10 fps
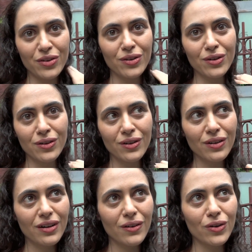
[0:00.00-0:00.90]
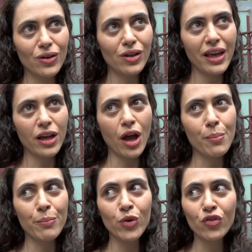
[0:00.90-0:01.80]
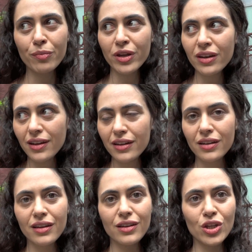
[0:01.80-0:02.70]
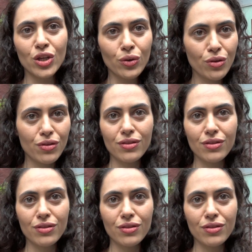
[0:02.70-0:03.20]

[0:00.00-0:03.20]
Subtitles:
or like a movement in youth